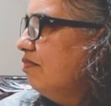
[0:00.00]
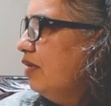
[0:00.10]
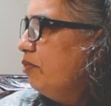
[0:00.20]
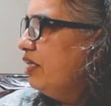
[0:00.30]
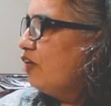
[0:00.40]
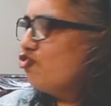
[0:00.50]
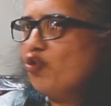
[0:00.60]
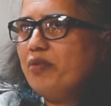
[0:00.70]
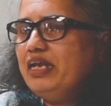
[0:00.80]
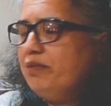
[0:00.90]
There are
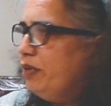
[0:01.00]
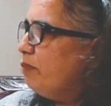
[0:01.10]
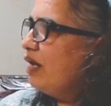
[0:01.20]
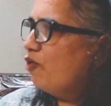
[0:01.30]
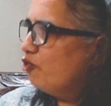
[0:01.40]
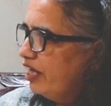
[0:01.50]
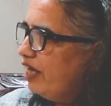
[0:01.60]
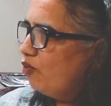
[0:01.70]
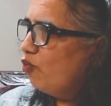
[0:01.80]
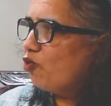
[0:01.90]
so many people out
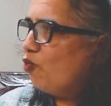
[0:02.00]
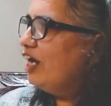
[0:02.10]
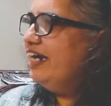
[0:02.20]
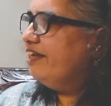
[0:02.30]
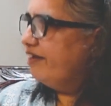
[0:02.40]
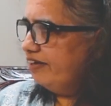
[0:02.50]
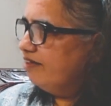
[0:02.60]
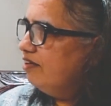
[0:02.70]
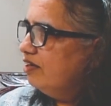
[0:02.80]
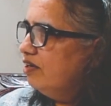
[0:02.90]
there who are volunteering,